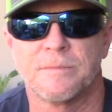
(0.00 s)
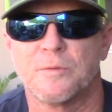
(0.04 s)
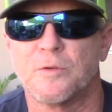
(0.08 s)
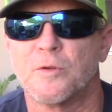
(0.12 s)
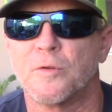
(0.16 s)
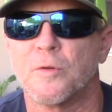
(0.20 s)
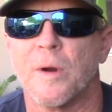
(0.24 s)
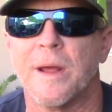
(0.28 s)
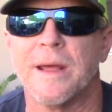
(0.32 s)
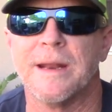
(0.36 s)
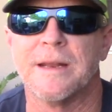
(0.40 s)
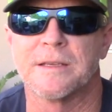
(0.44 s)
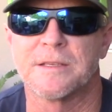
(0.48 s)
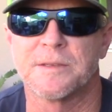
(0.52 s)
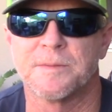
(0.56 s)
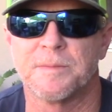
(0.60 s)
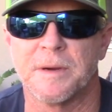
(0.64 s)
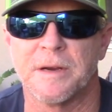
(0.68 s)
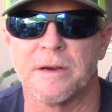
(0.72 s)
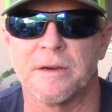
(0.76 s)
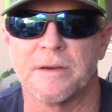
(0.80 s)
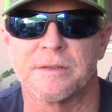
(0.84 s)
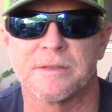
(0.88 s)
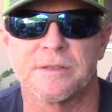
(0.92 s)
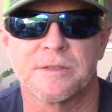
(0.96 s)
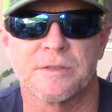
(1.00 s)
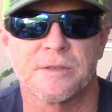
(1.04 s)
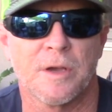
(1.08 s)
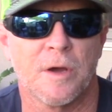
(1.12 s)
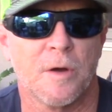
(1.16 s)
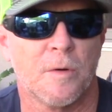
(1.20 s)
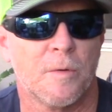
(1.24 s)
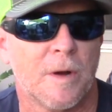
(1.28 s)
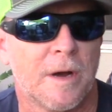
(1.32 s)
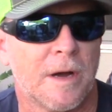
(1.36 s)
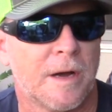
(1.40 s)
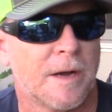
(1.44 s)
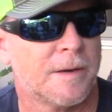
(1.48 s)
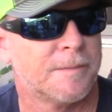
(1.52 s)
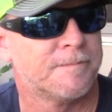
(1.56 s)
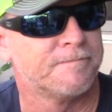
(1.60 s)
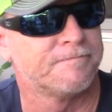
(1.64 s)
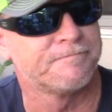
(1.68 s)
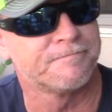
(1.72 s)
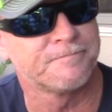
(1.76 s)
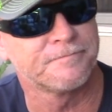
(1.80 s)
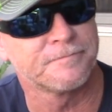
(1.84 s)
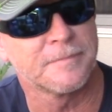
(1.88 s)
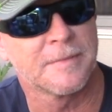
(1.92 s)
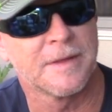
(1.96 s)
Great experience. So
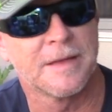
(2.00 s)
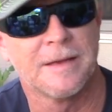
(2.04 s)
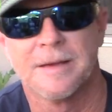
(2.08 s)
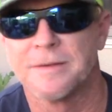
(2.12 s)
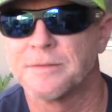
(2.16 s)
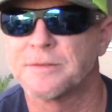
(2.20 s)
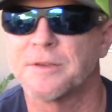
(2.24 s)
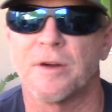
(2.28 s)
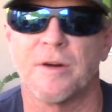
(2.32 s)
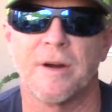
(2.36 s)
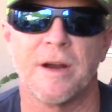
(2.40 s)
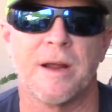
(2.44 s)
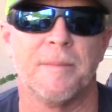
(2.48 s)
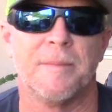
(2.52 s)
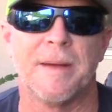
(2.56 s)
sorry